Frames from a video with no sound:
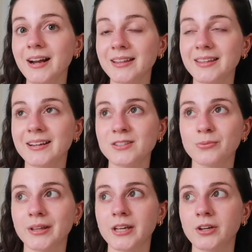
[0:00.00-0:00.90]
I think it's
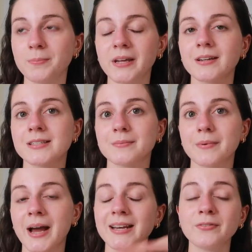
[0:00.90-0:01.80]
really good because
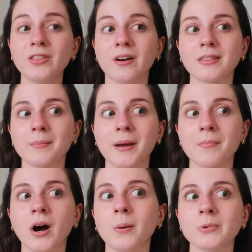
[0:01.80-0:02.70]
I never thought that my
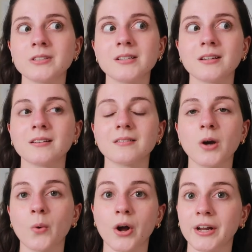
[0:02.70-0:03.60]
mom was gonna
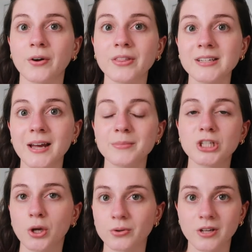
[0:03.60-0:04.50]
go on it all the time, and
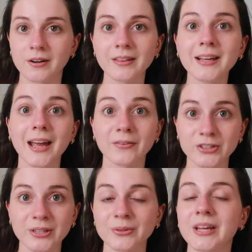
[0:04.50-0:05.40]
she goes on it like every
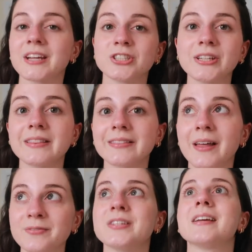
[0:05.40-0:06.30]
single day and she
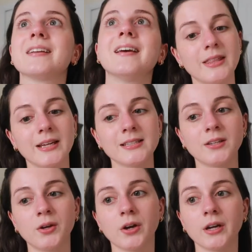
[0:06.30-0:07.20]
loves it. I think it's
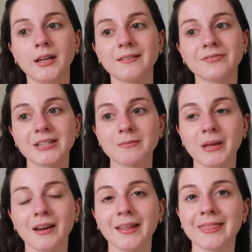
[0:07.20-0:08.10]
a good
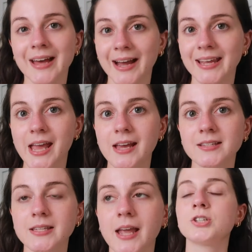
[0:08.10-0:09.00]
investment in that
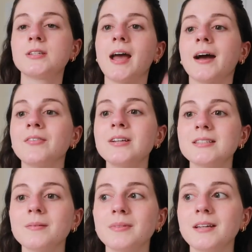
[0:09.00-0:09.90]
case. Just having
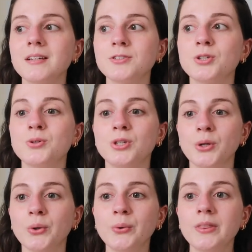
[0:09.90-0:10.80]
something to
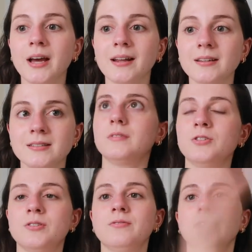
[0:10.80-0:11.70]
do that is...
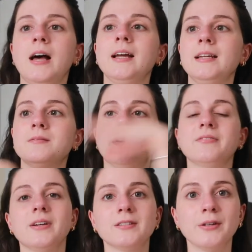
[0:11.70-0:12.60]
There's a fly in my
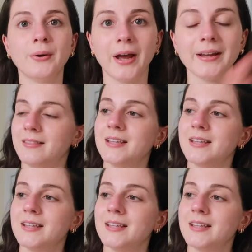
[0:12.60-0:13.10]
face. Okay.